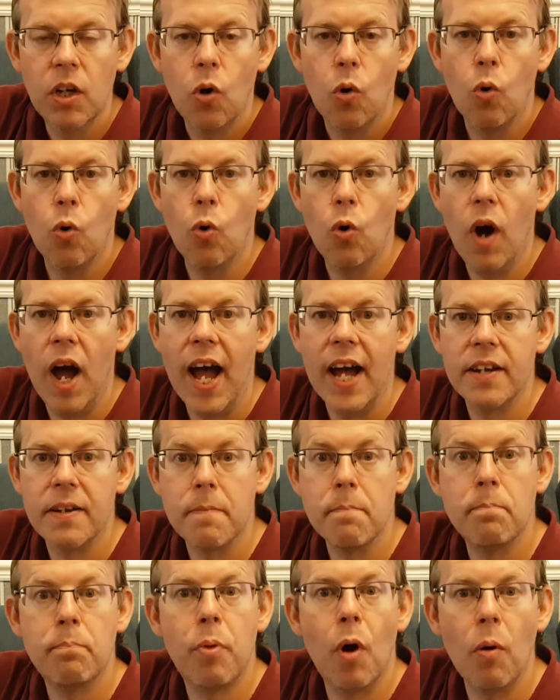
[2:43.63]
or had a
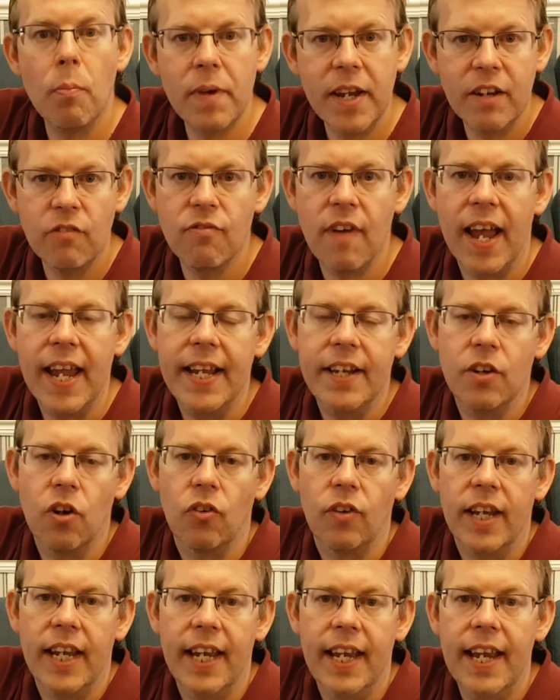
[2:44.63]
bombing raid
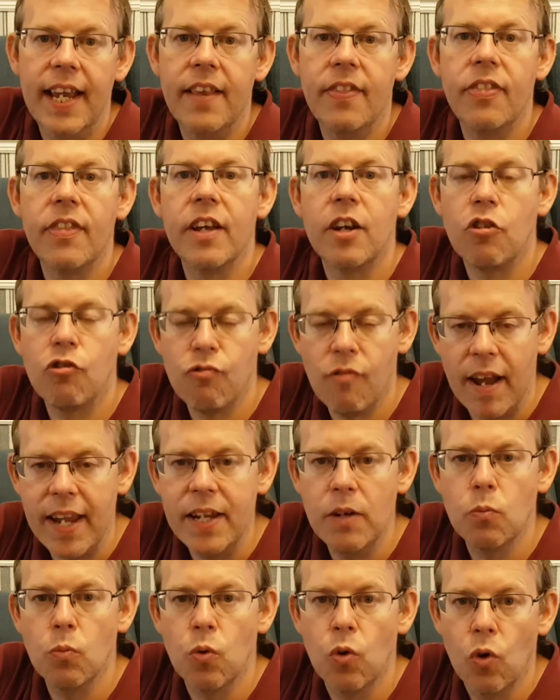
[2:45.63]
on it in the
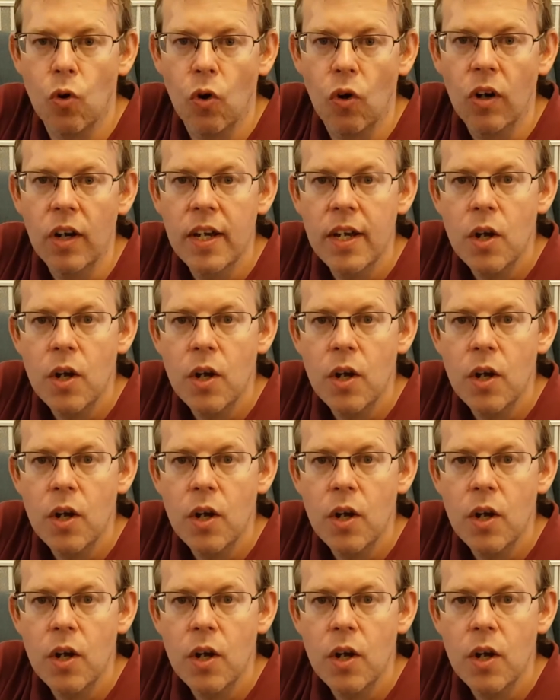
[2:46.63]
Great War.